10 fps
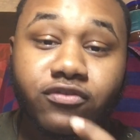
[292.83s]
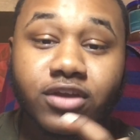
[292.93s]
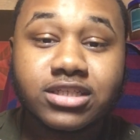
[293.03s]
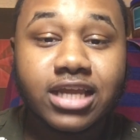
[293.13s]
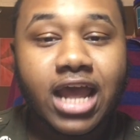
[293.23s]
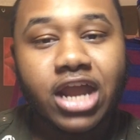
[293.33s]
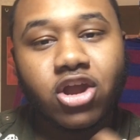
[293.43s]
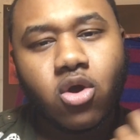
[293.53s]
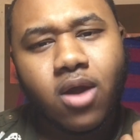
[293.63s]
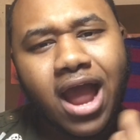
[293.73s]
they kind of go and
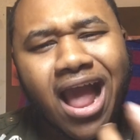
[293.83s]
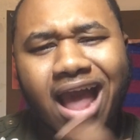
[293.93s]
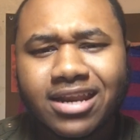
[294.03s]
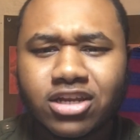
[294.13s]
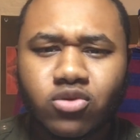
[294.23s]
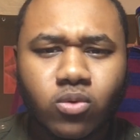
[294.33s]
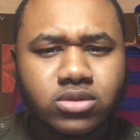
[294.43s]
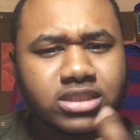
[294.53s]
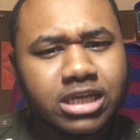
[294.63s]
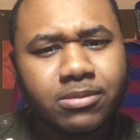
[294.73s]
hide and you won't see
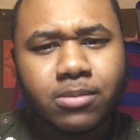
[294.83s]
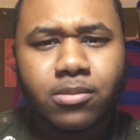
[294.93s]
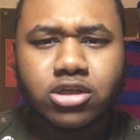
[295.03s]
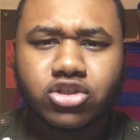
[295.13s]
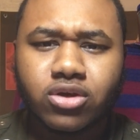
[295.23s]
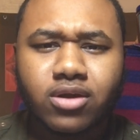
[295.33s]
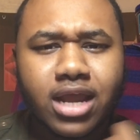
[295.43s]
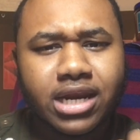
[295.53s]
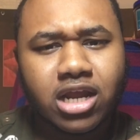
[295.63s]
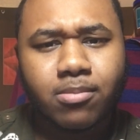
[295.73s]
them that much, or they'll kind of
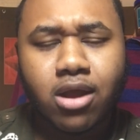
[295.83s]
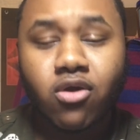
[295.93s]
come out